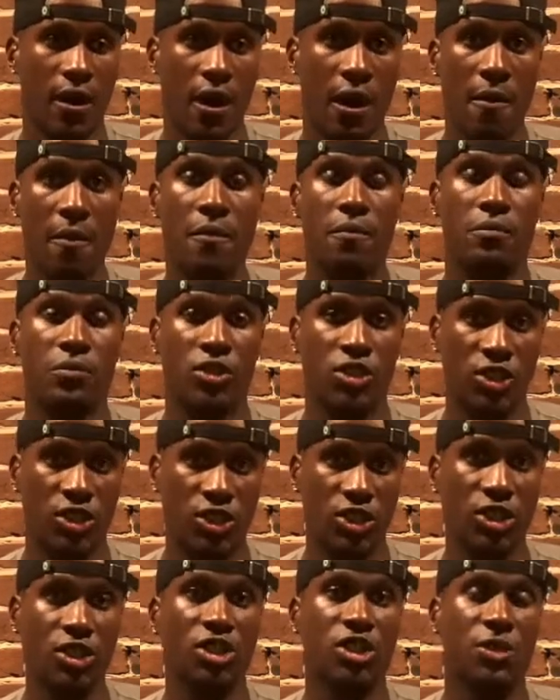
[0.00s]
I'm
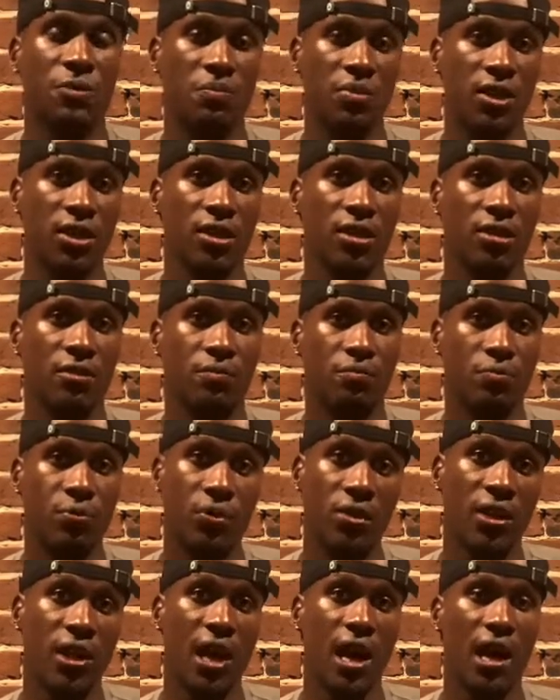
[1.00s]
just be
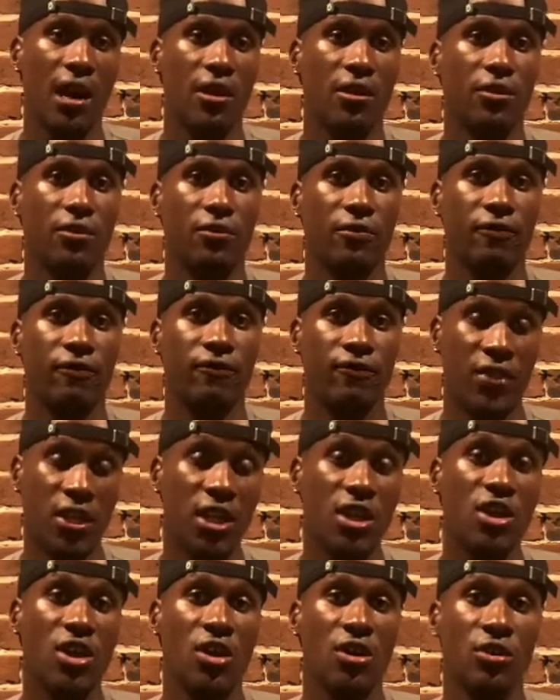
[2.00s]
putting out
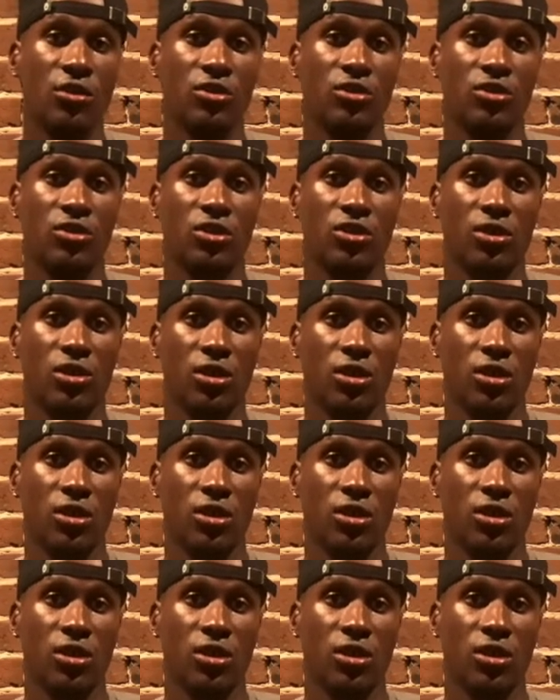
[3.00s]
videos